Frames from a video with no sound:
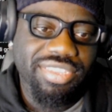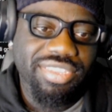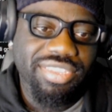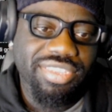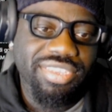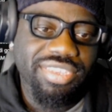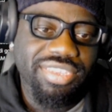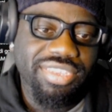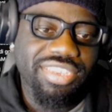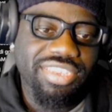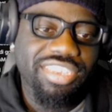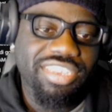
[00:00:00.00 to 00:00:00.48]

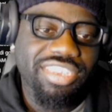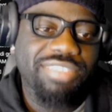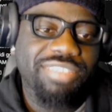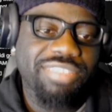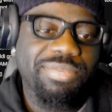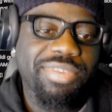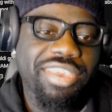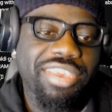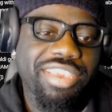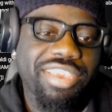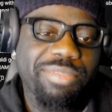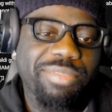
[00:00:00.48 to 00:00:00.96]
It
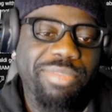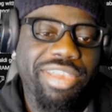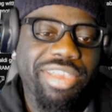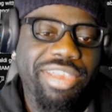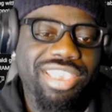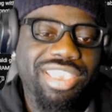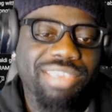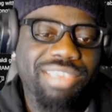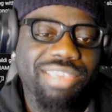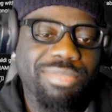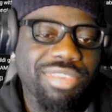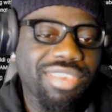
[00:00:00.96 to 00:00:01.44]
kills me how your
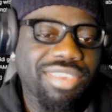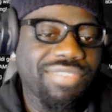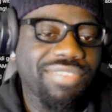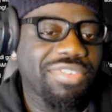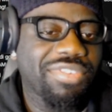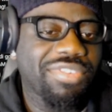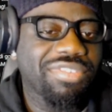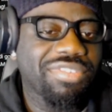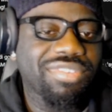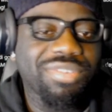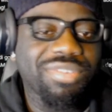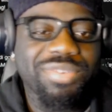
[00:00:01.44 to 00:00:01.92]
mind can make you
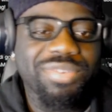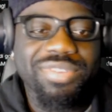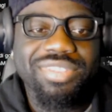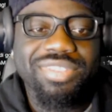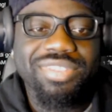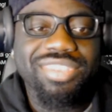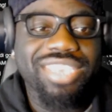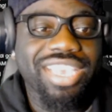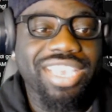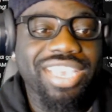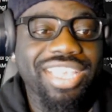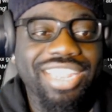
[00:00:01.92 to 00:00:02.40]
feel so
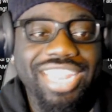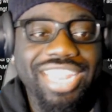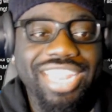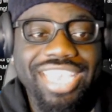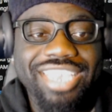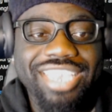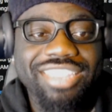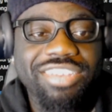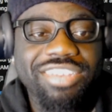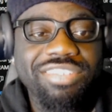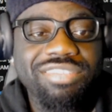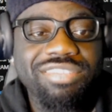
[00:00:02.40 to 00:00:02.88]
worth it. Yeah,
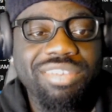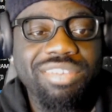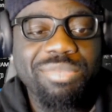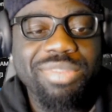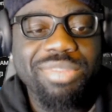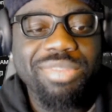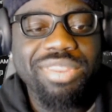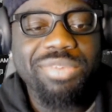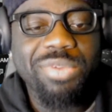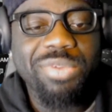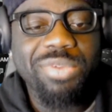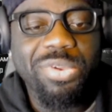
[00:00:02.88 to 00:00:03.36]
like there's so
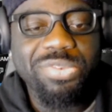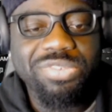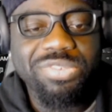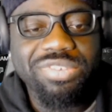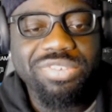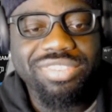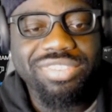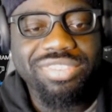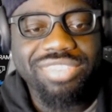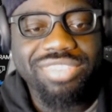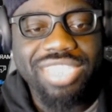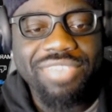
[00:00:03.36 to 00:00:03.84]
many quotes
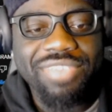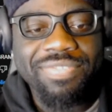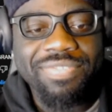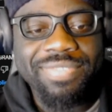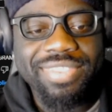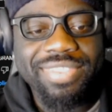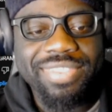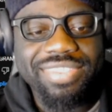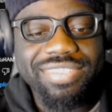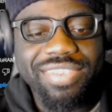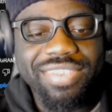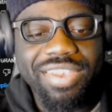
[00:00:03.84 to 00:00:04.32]
you can say
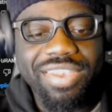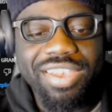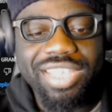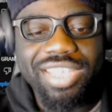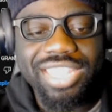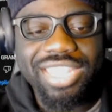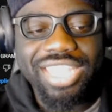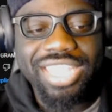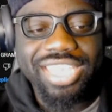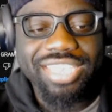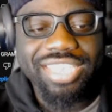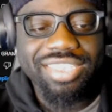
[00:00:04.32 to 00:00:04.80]
from this
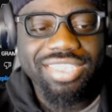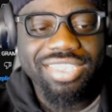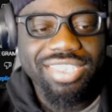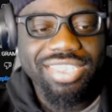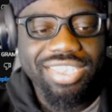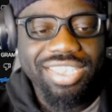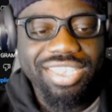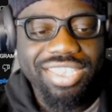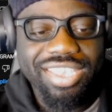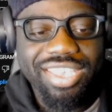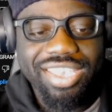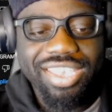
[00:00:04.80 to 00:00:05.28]
song. Like,
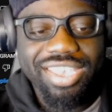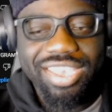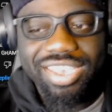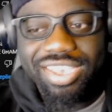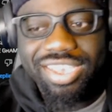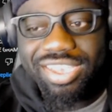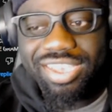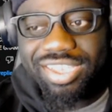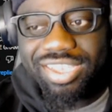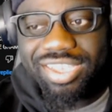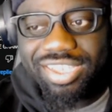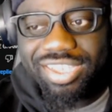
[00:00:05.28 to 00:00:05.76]

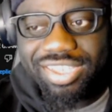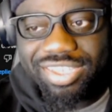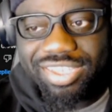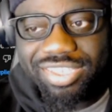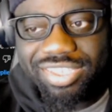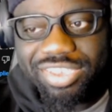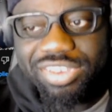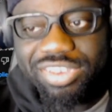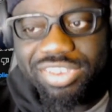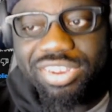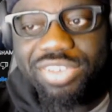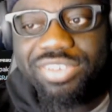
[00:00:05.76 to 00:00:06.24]

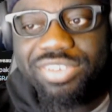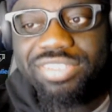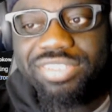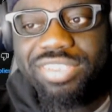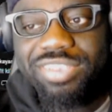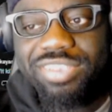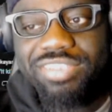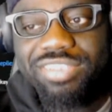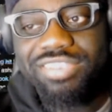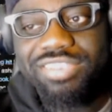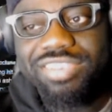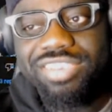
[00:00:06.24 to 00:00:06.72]
you know a
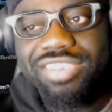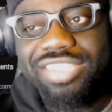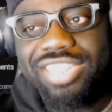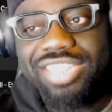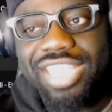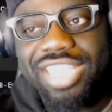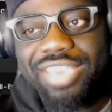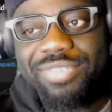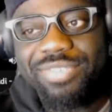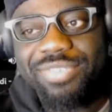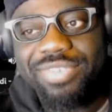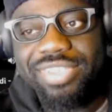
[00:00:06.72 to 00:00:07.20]
song is good
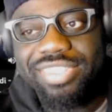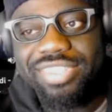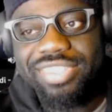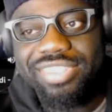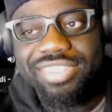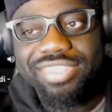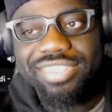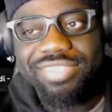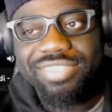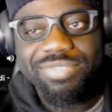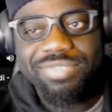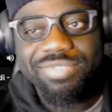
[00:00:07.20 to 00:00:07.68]
like
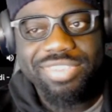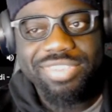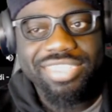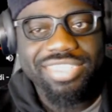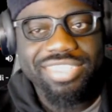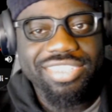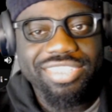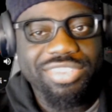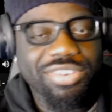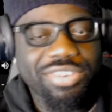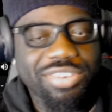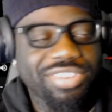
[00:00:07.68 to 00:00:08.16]

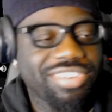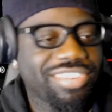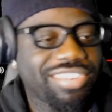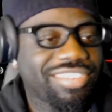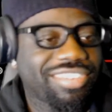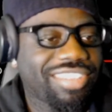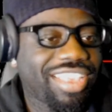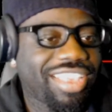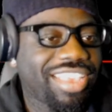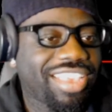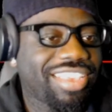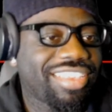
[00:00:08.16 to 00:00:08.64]
when you could
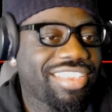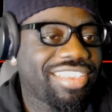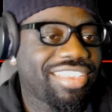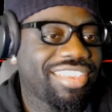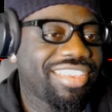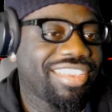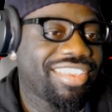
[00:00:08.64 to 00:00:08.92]
just like